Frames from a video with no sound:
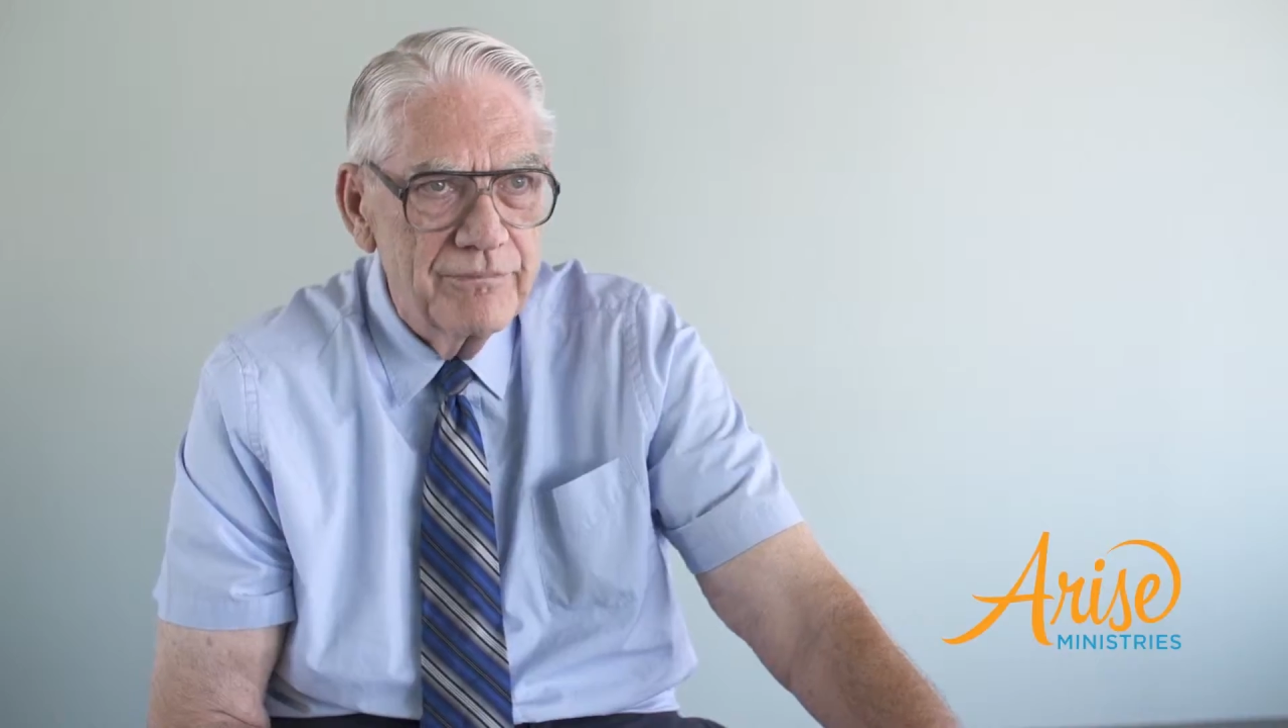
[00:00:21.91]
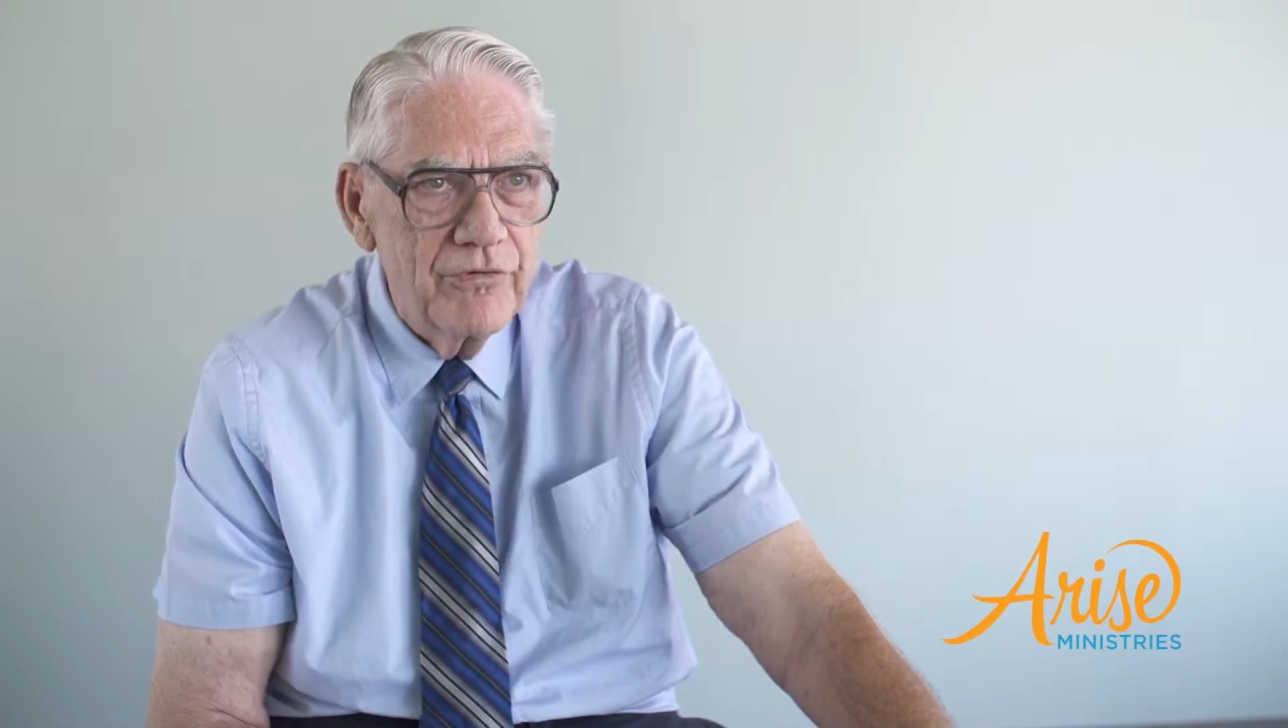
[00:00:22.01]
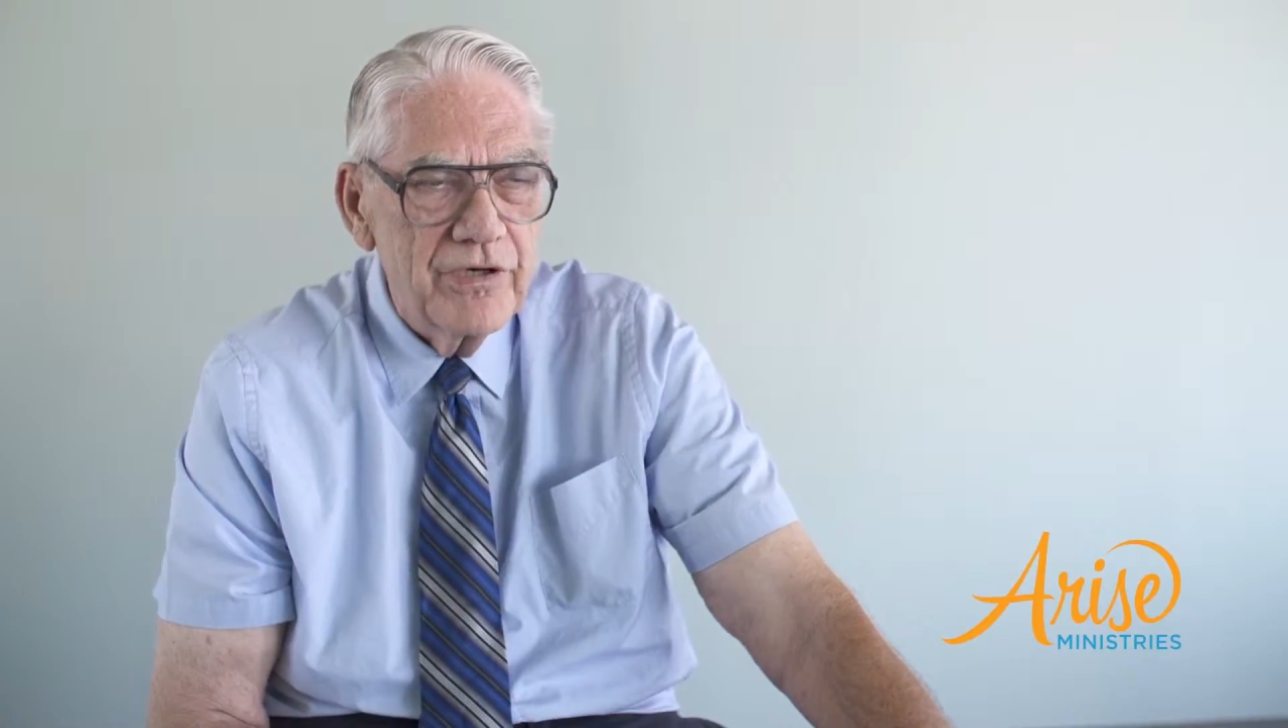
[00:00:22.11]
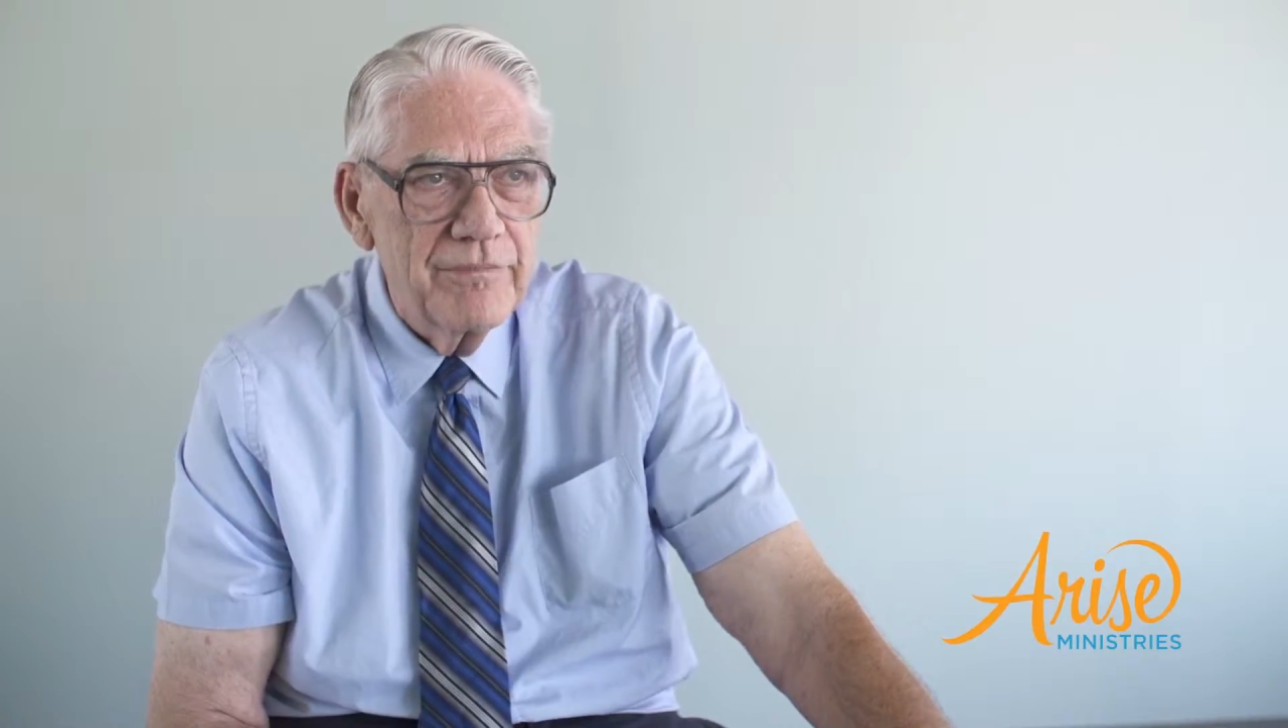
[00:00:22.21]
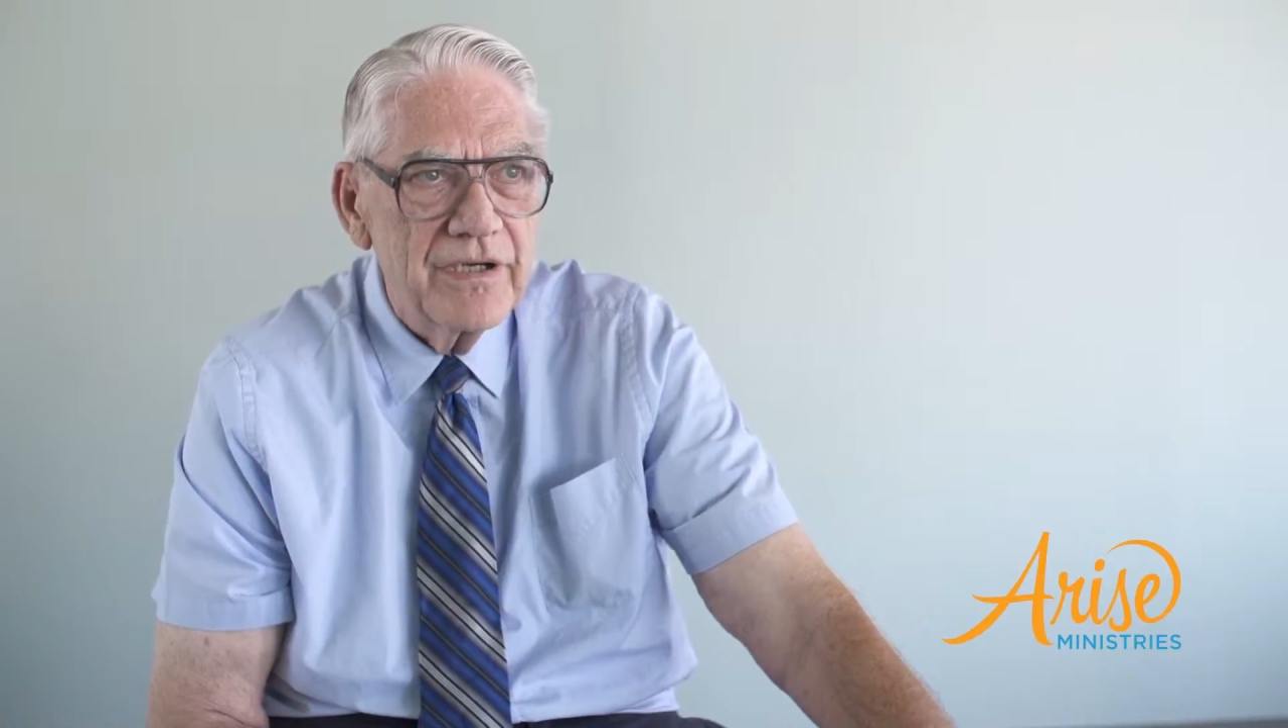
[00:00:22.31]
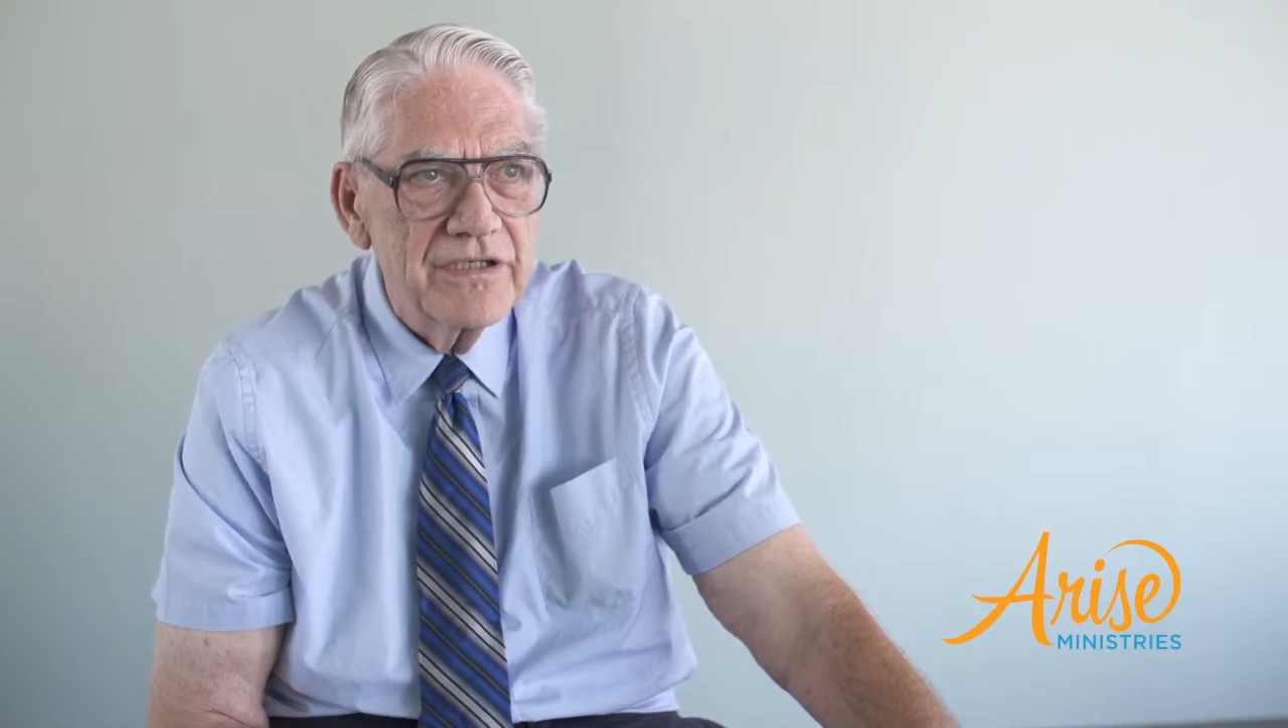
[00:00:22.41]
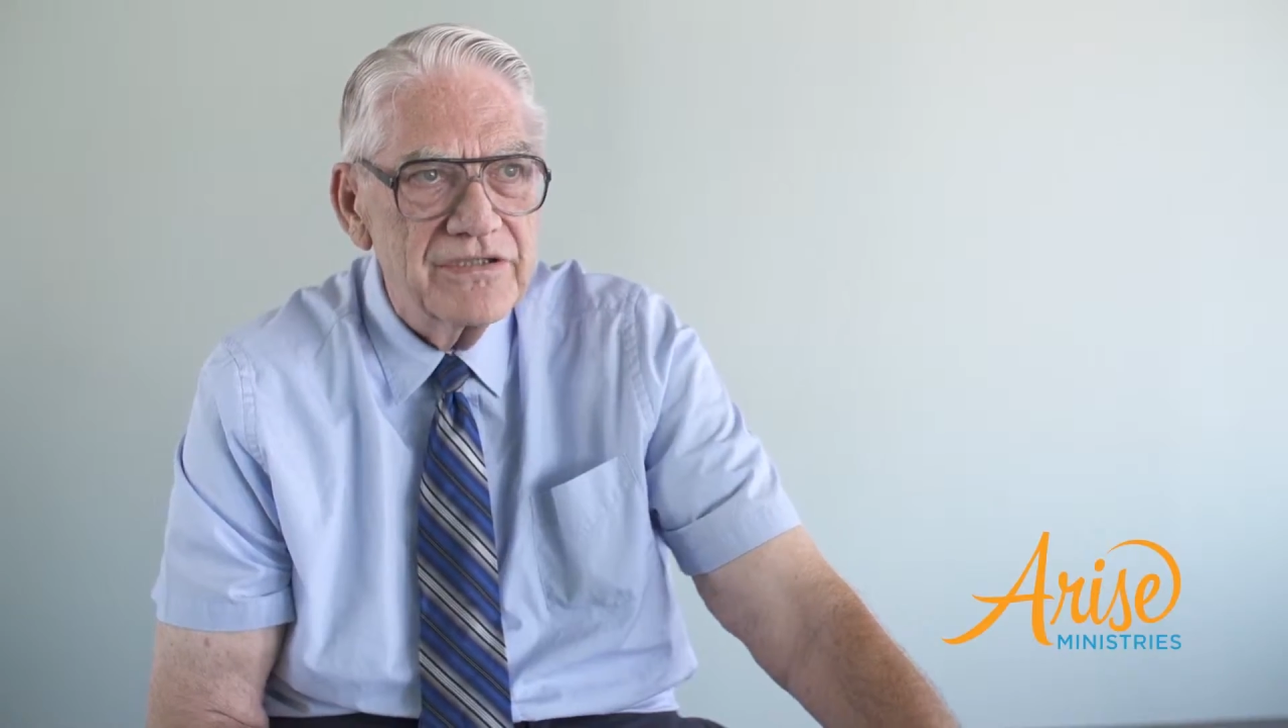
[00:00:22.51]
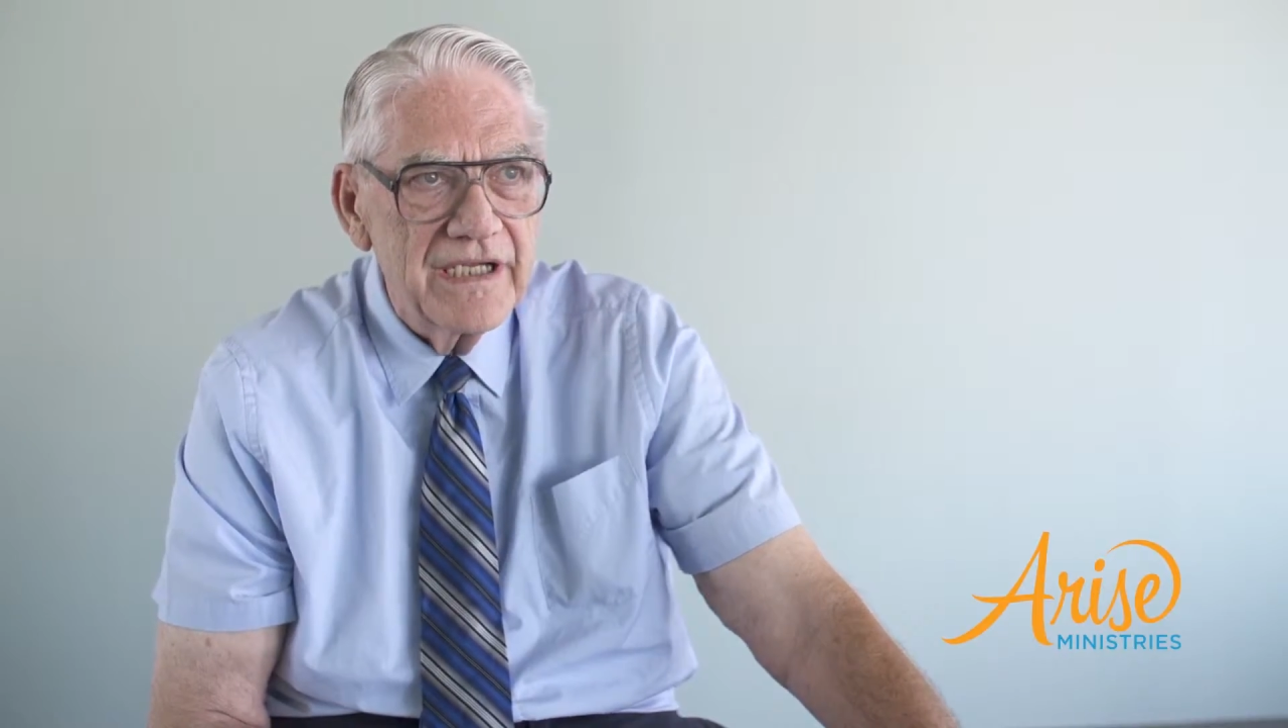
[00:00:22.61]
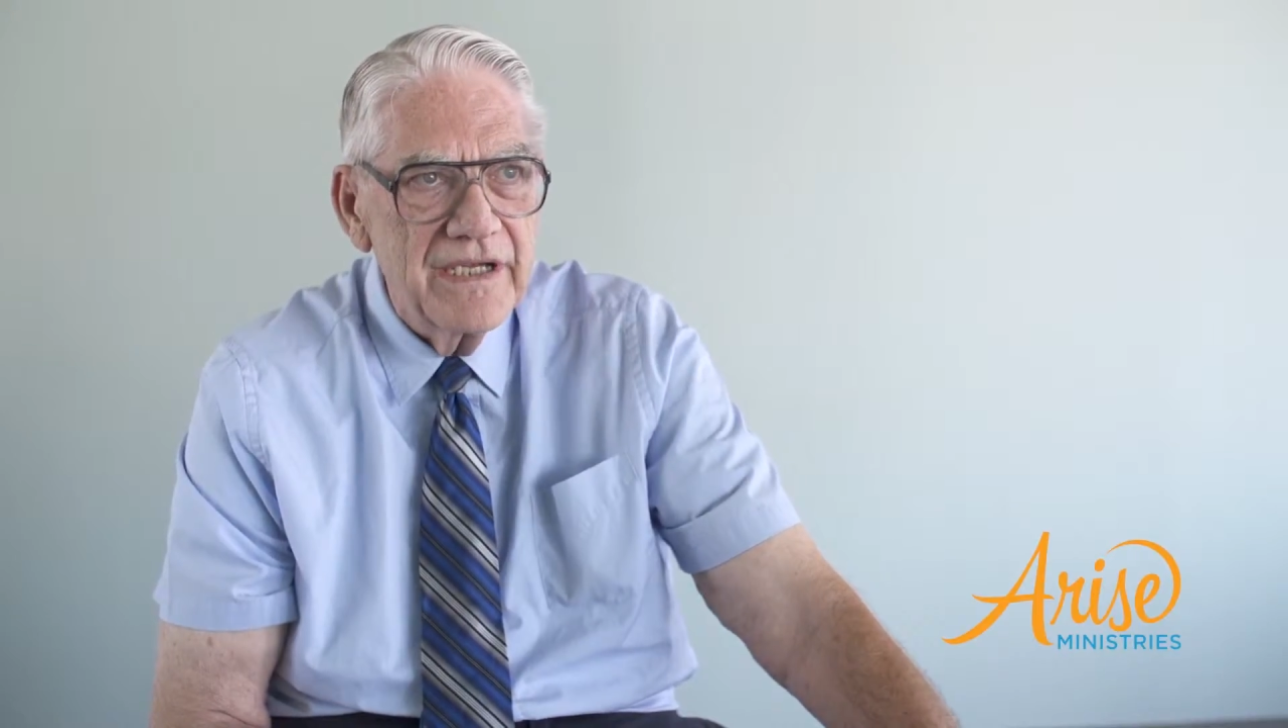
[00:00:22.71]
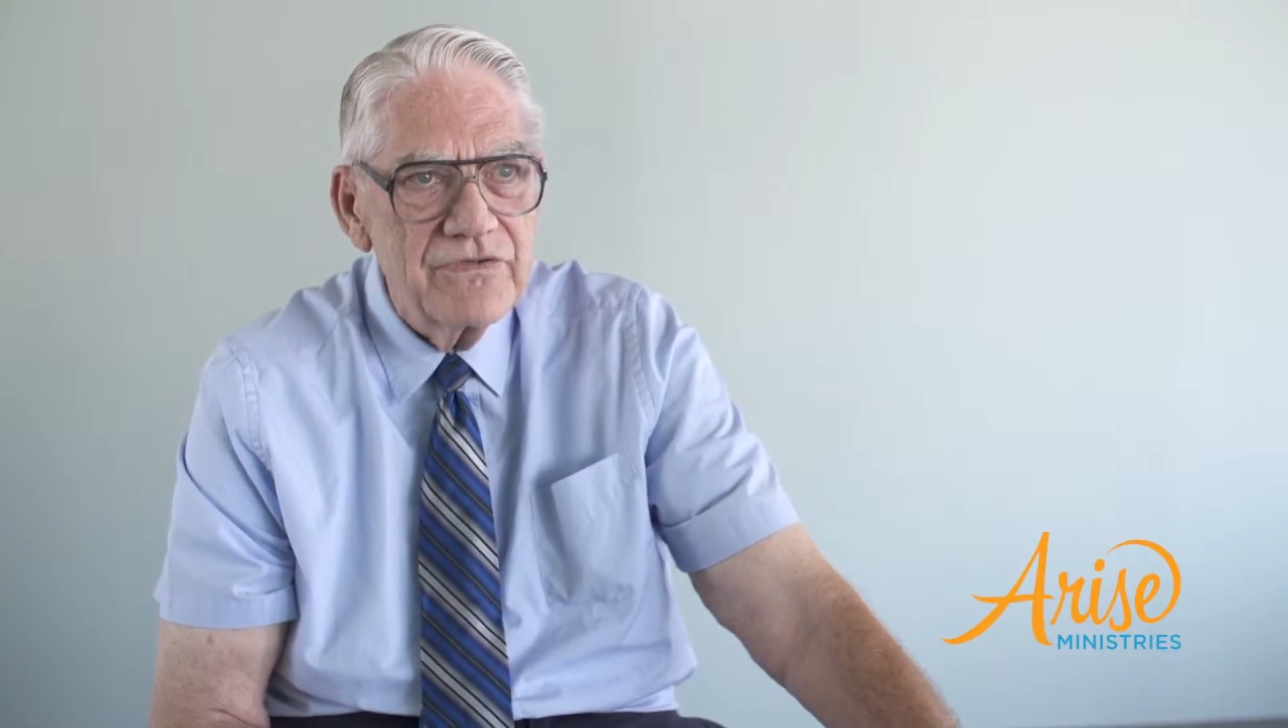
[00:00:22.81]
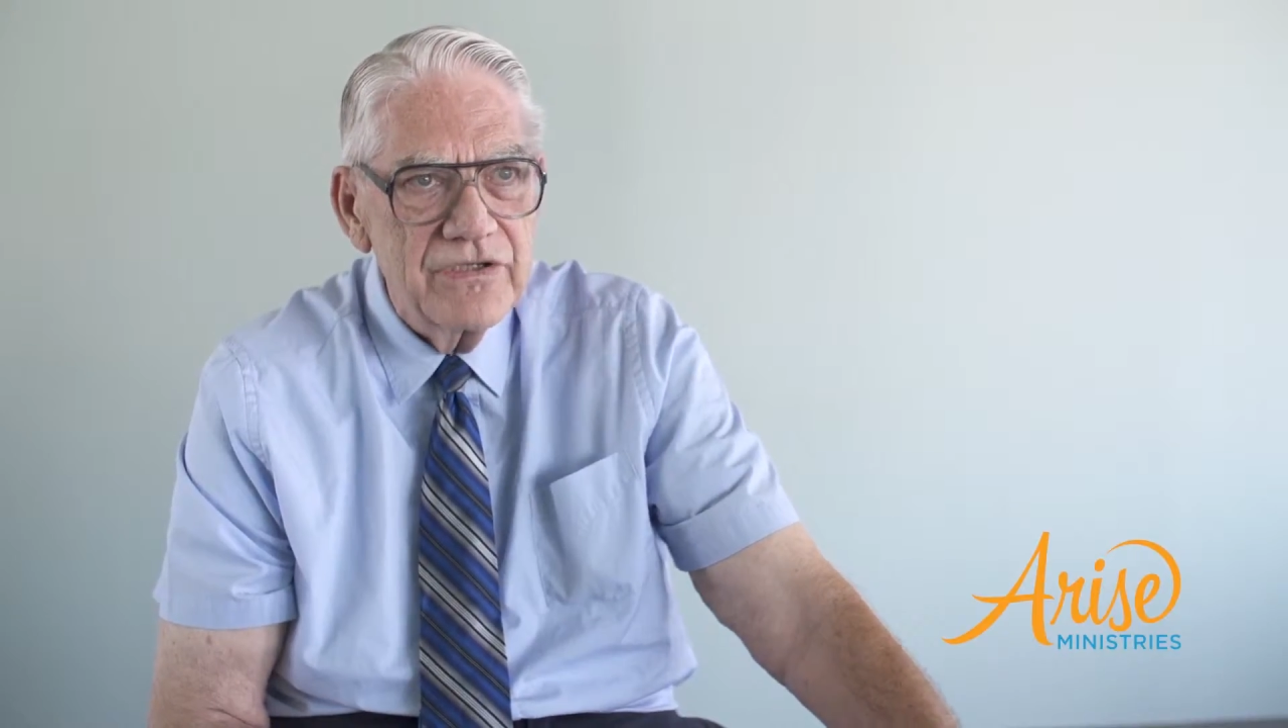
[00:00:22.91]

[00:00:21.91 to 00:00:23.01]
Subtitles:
important because it gives